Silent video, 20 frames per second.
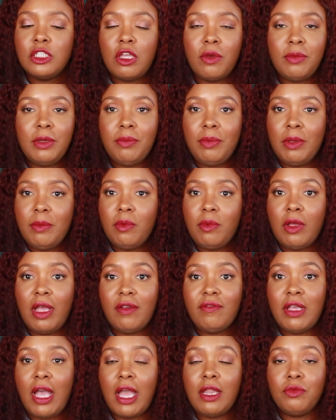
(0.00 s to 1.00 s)
So many people
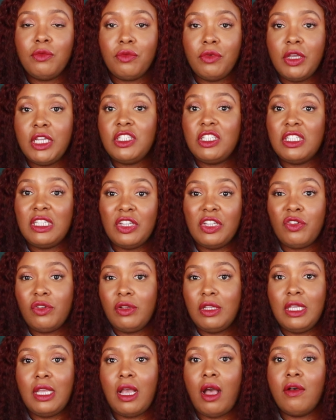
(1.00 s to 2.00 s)
have gotten rich
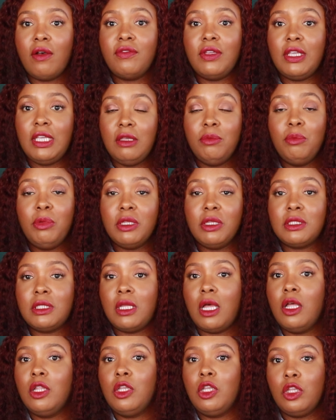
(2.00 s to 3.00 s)
literally off
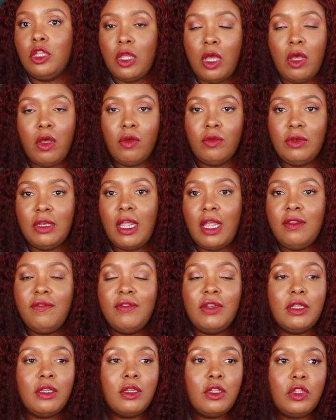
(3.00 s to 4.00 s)
ebooks alone, not
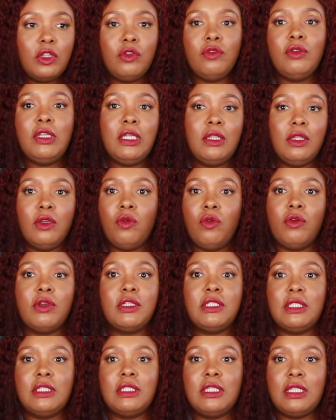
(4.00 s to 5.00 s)
even including the
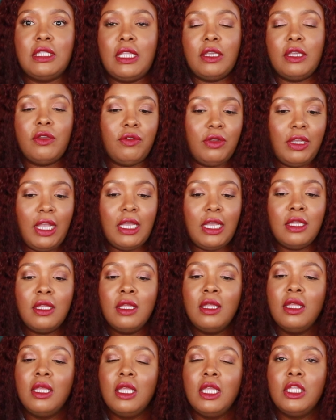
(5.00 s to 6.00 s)
courses they create.
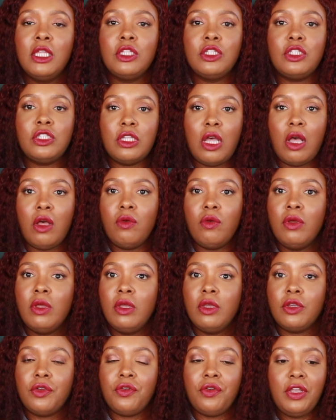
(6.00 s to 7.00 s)
So
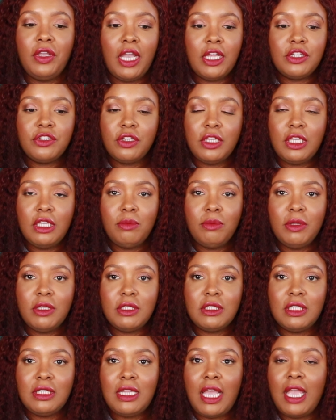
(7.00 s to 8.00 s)
create your
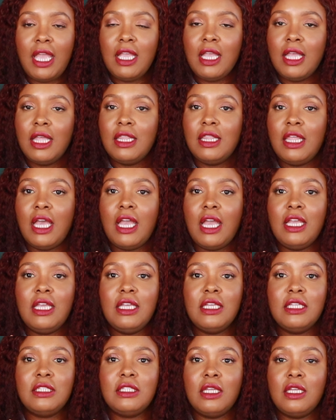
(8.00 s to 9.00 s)
ebook today.
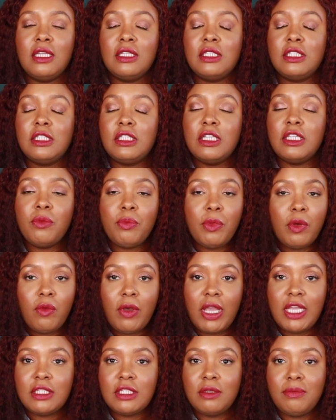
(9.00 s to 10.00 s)
That is a
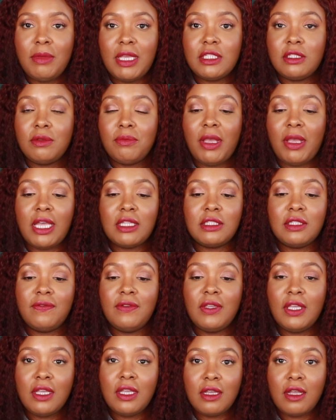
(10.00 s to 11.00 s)
simple way to make some
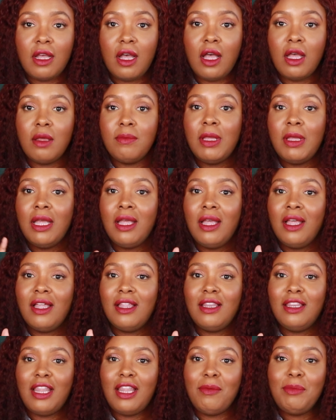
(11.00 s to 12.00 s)
passive income.
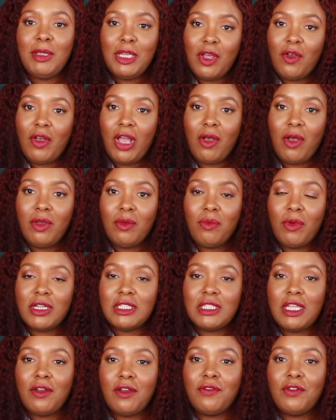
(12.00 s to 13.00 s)
Let me know how it
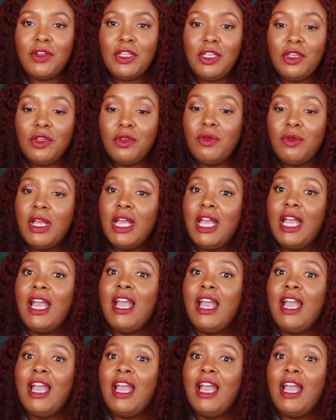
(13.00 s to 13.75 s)
works out for you.